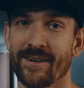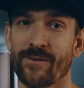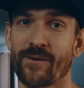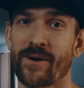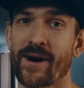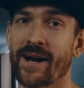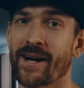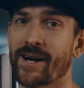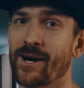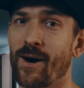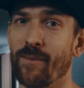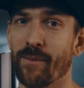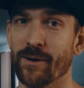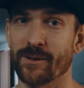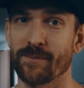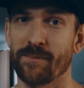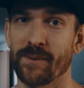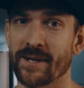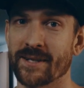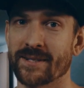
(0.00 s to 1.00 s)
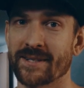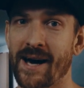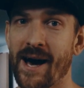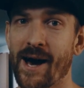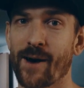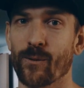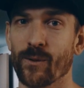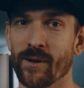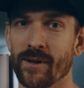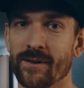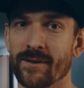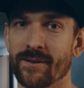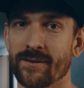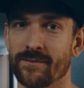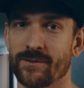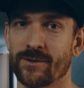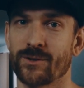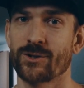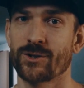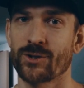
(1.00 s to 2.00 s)
write a comment, please. I will
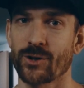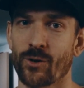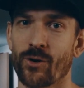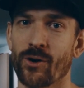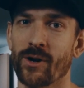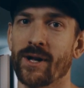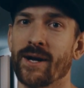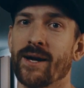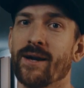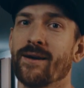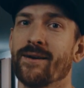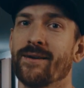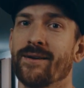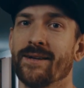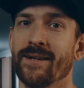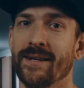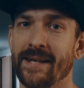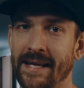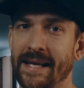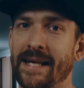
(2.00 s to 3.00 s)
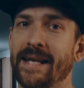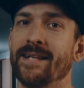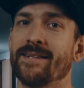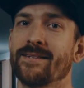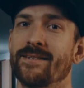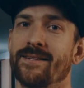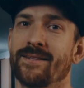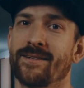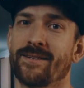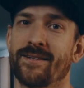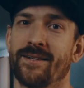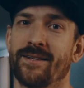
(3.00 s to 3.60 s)
surely need it.